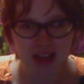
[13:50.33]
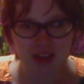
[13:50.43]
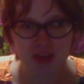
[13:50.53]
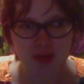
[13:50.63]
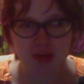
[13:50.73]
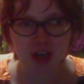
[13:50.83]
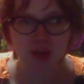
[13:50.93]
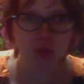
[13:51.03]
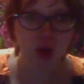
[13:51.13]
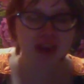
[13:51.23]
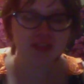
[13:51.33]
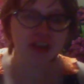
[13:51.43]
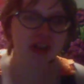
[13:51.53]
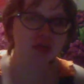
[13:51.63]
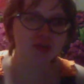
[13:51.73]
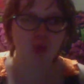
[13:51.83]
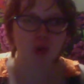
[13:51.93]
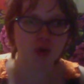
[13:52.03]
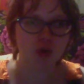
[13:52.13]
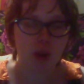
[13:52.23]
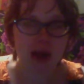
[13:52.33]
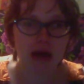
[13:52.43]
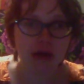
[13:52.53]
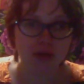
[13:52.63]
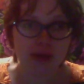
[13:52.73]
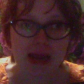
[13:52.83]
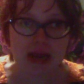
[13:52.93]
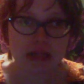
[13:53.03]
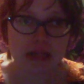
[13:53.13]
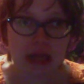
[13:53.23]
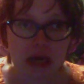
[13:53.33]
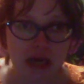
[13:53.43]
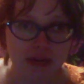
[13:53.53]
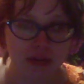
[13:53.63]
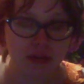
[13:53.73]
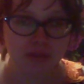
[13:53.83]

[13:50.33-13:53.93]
this is a complaint that gets thrown around a lot.